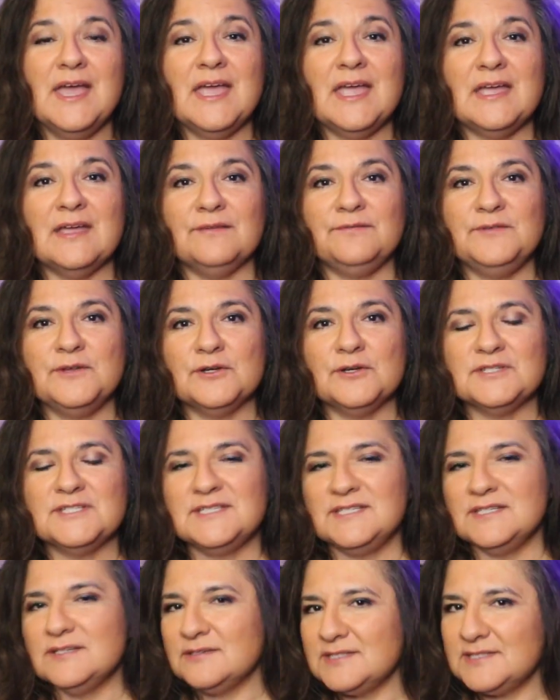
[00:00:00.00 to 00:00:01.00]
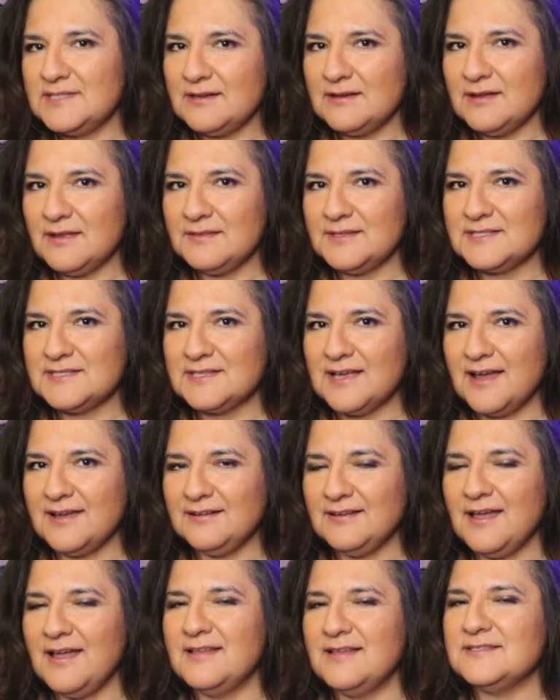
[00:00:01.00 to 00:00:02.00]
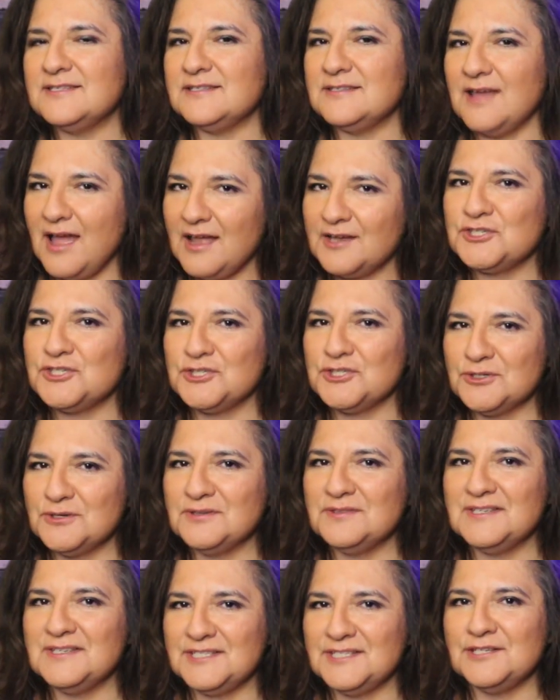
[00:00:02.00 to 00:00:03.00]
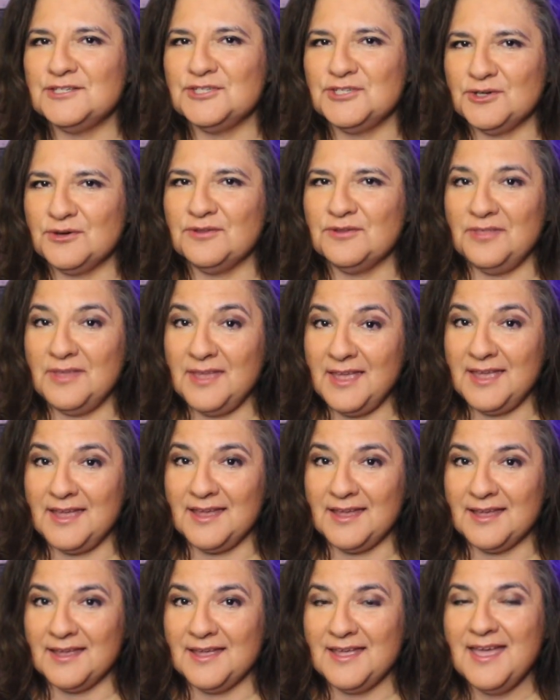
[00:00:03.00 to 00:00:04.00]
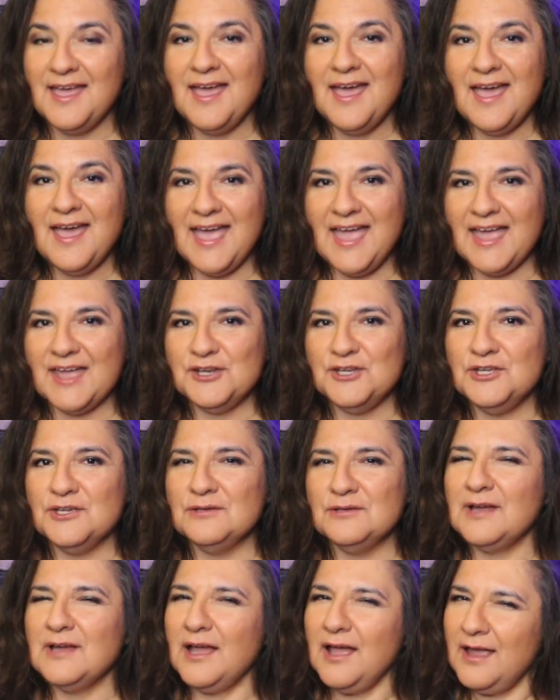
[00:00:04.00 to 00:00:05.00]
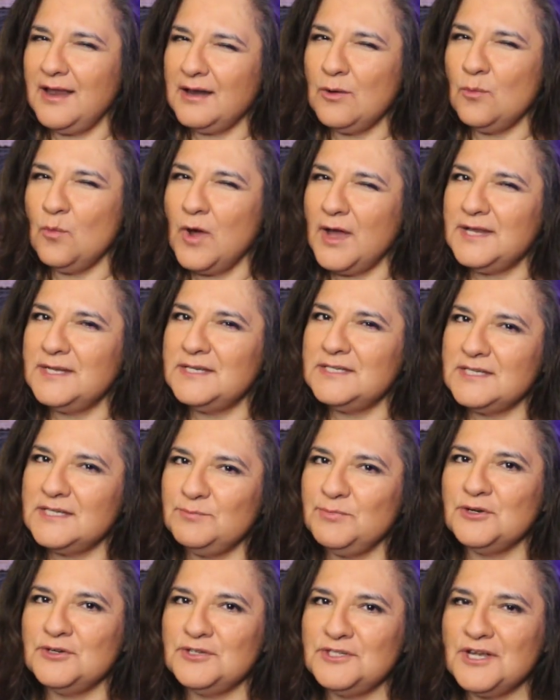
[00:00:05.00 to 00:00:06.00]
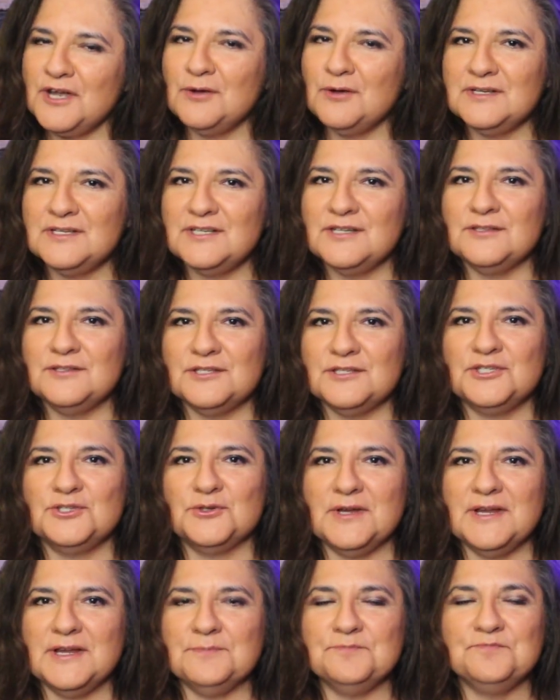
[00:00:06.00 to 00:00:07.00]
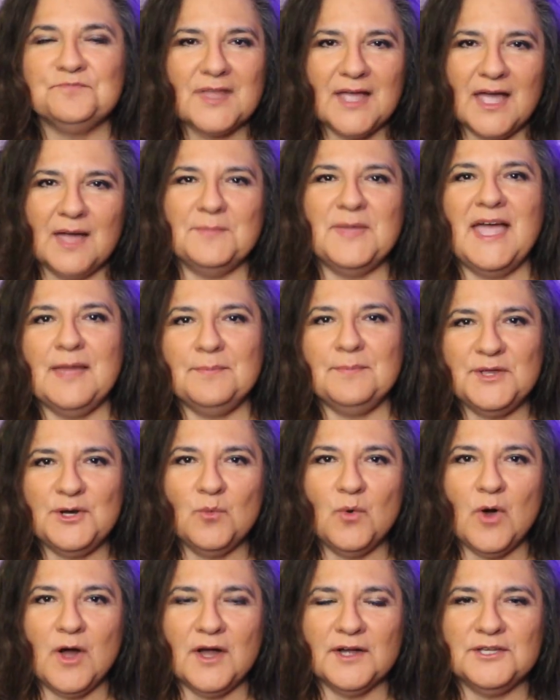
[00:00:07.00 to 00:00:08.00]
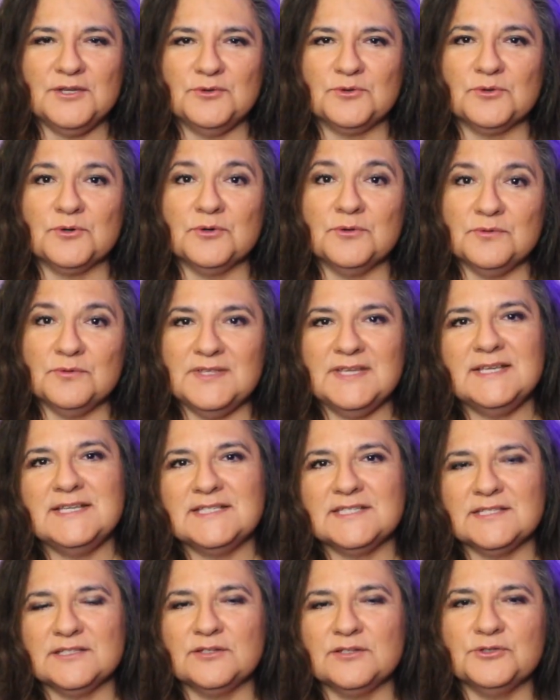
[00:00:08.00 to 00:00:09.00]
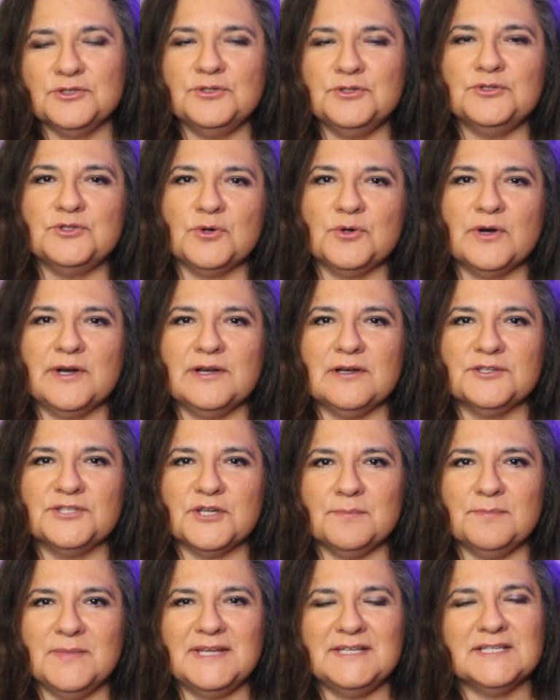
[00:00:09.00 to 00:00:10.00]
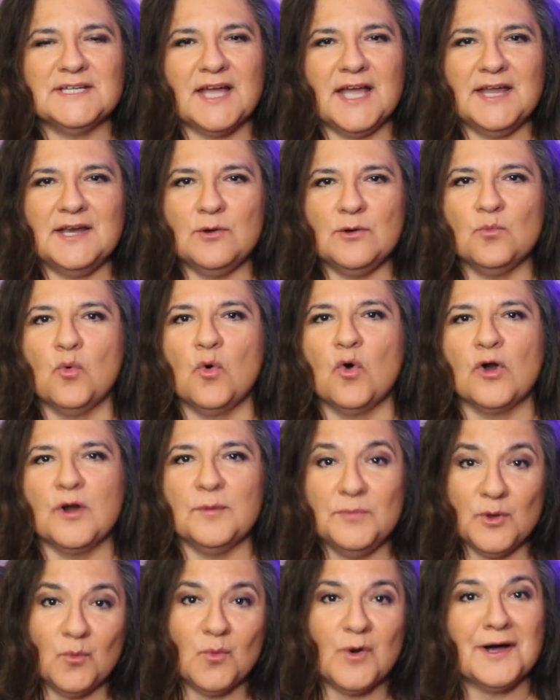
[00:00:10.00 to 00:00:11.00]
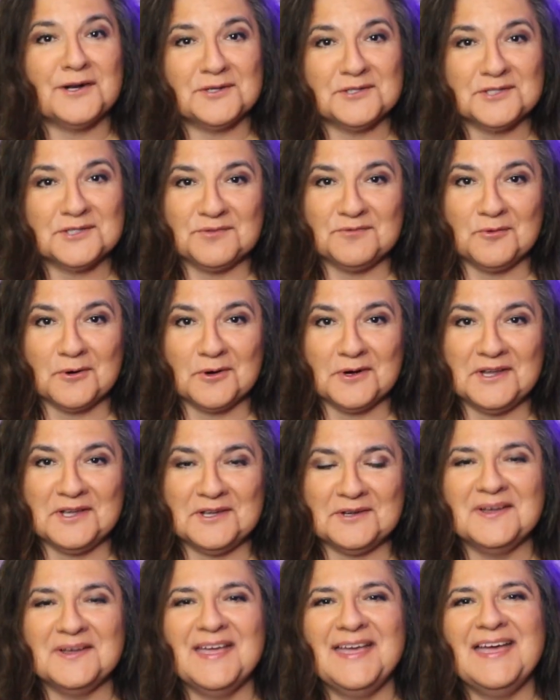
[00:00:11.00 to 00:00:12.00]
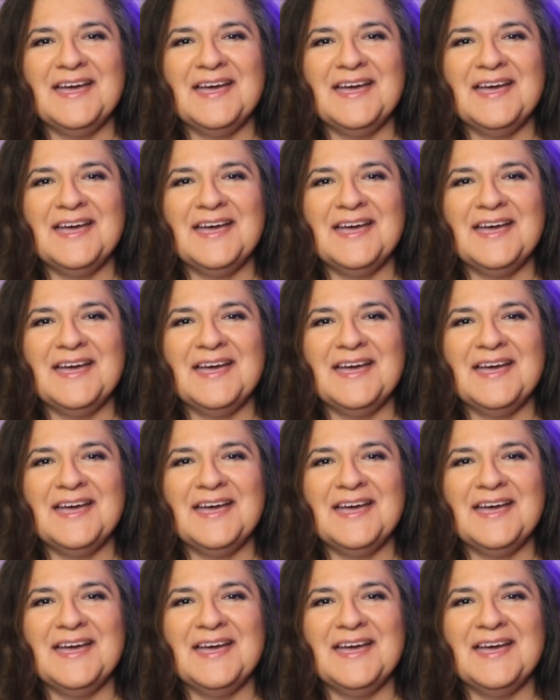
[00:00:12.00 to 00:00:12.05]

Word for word: If you're still sitting on the sidelines, not sure this is your thing, and you kind of want to dip your toe into the stream, I'm happy to walk you through. These little tutorials are meant to kind of warm the waters for you.